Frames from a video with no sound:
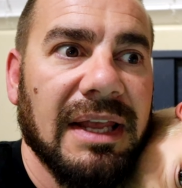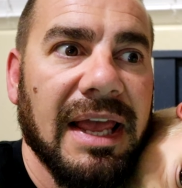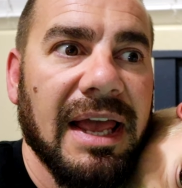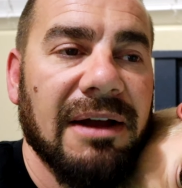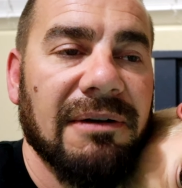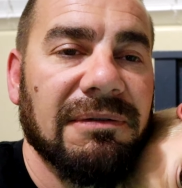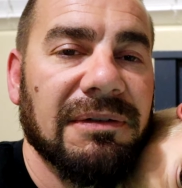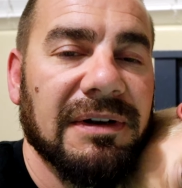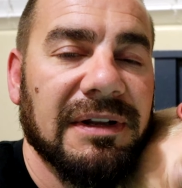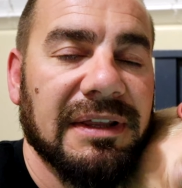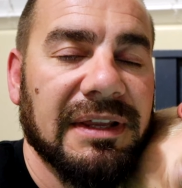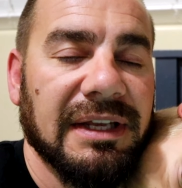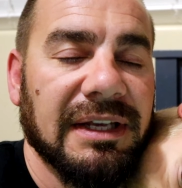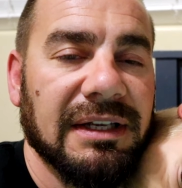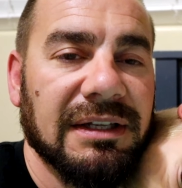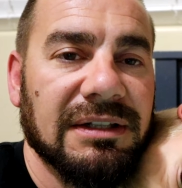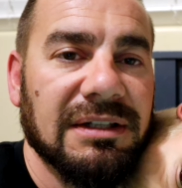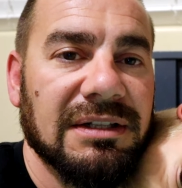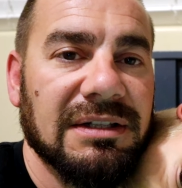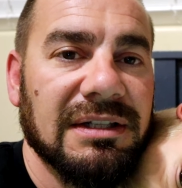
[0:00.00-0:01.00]

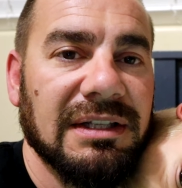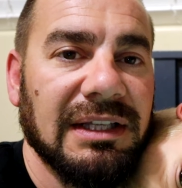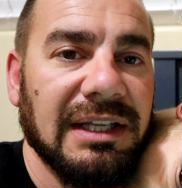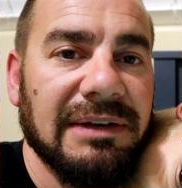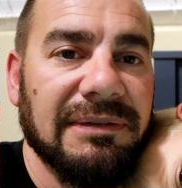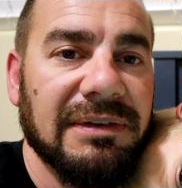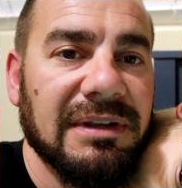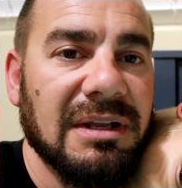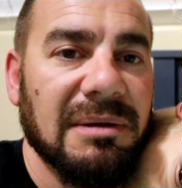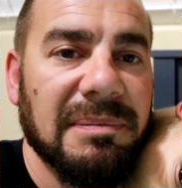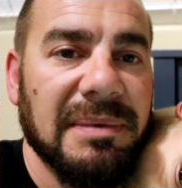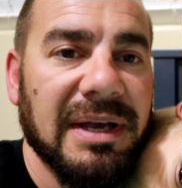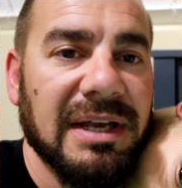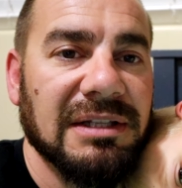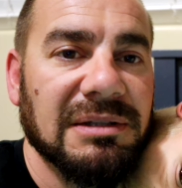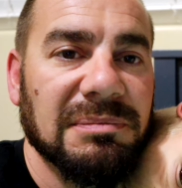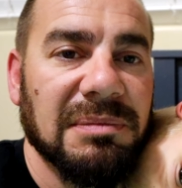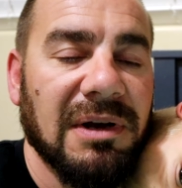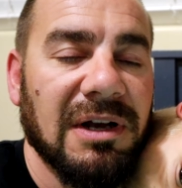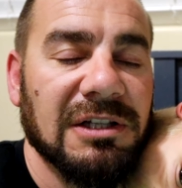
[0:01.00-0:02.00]
everything to live it the
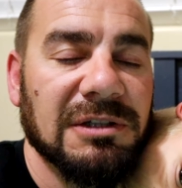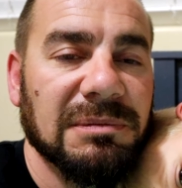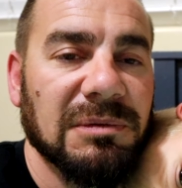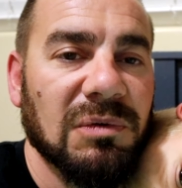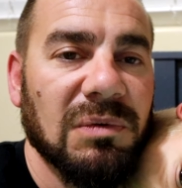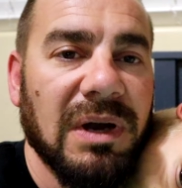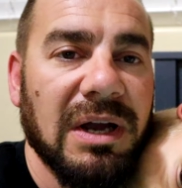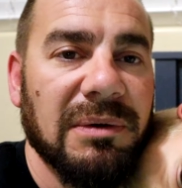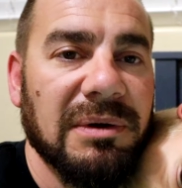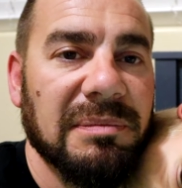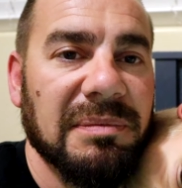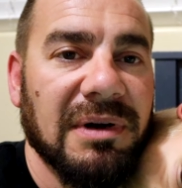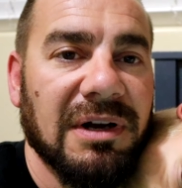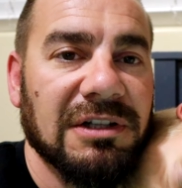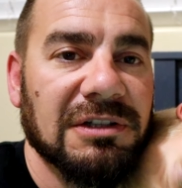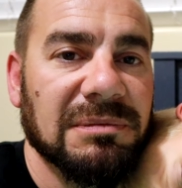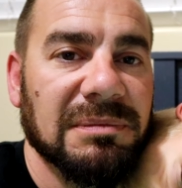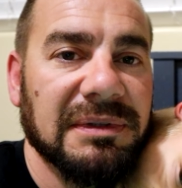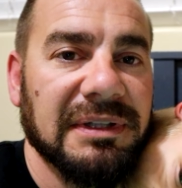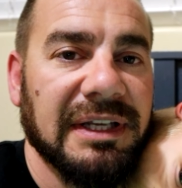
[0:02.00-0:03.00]
best possible way we
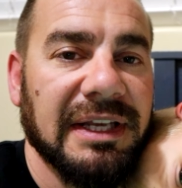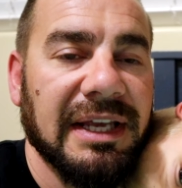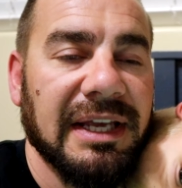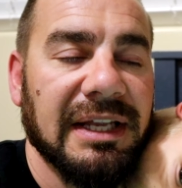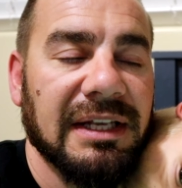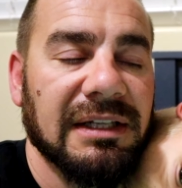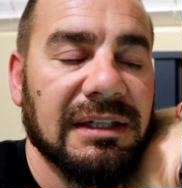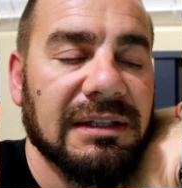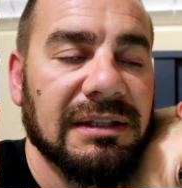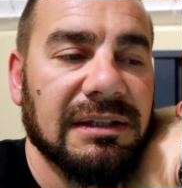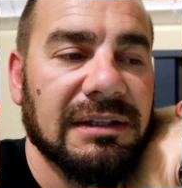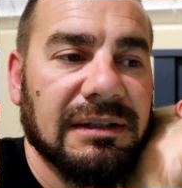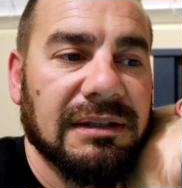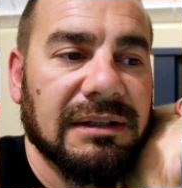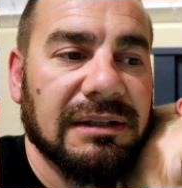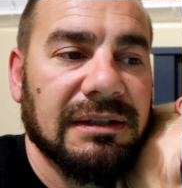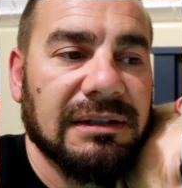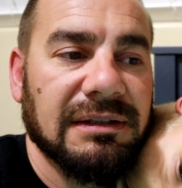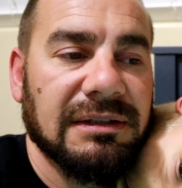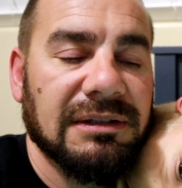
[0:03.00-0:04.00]
possibly can.
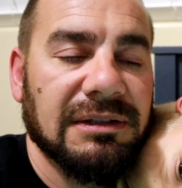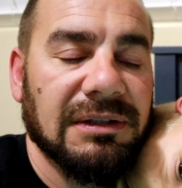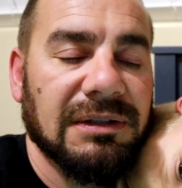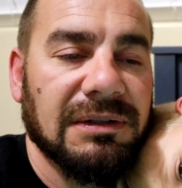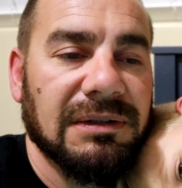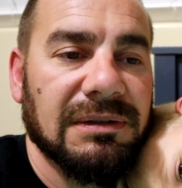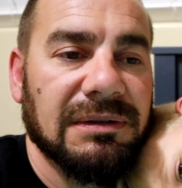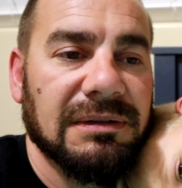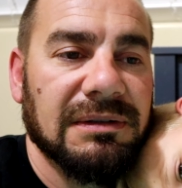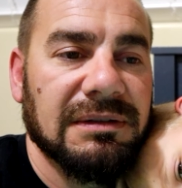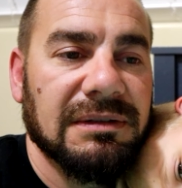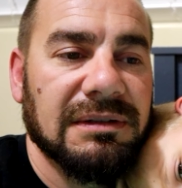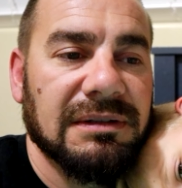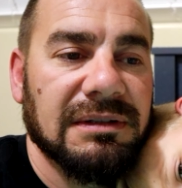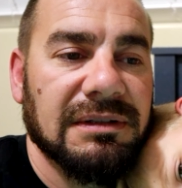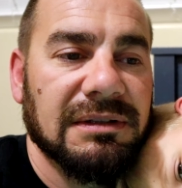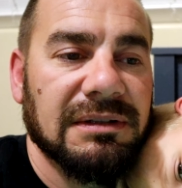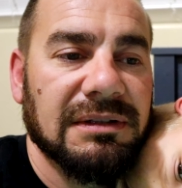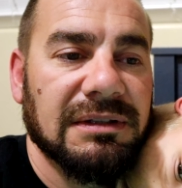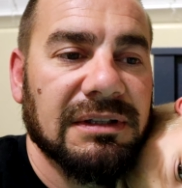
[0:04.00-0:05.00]
And so,
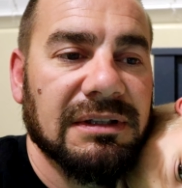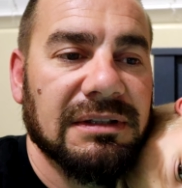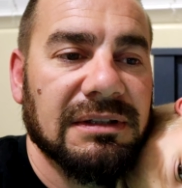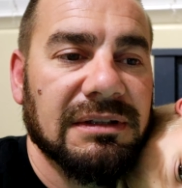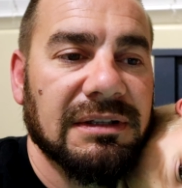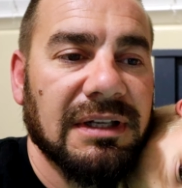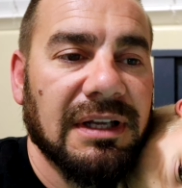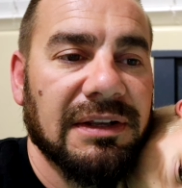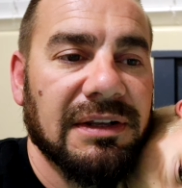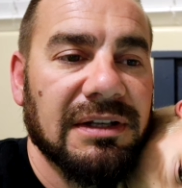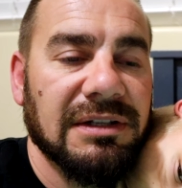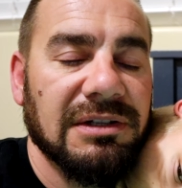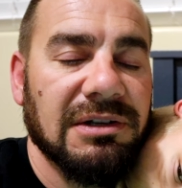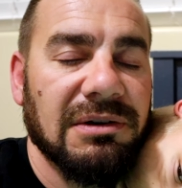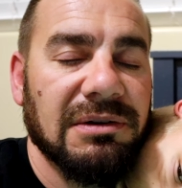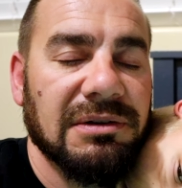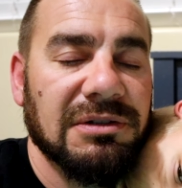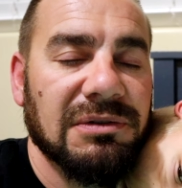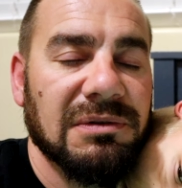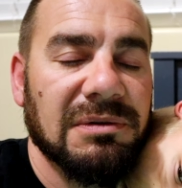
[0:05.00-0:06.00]
just death is
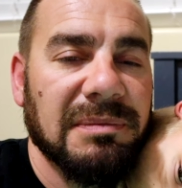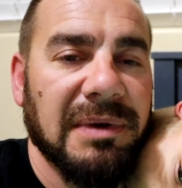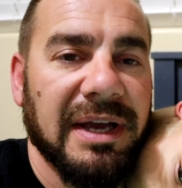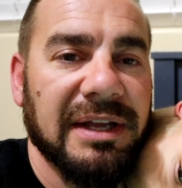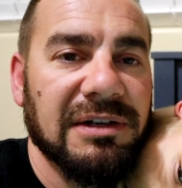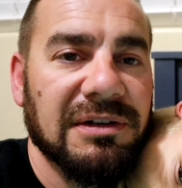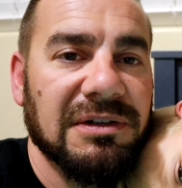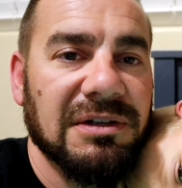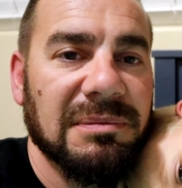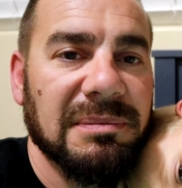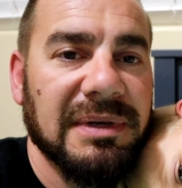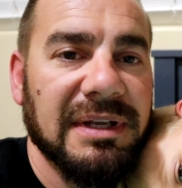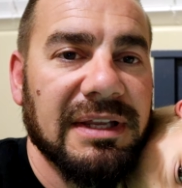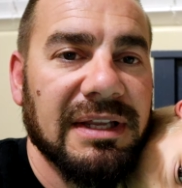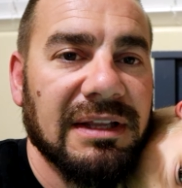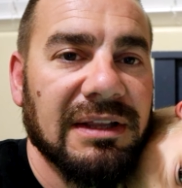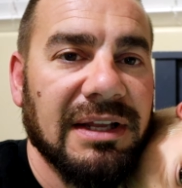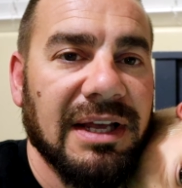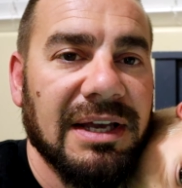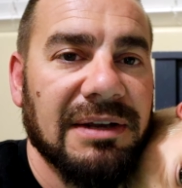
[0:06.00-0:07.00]
always a reminder to me
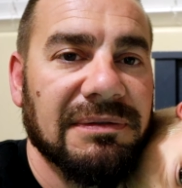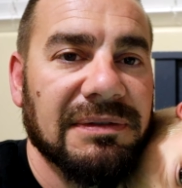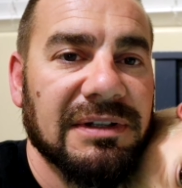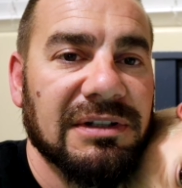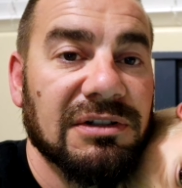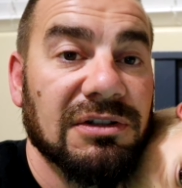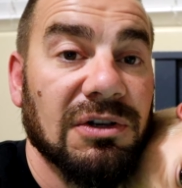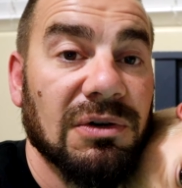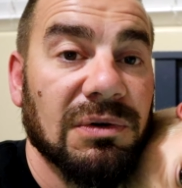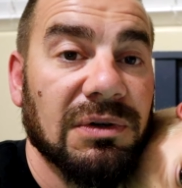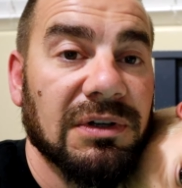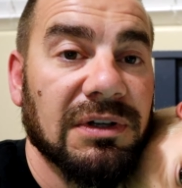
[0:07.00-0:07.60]
that life is so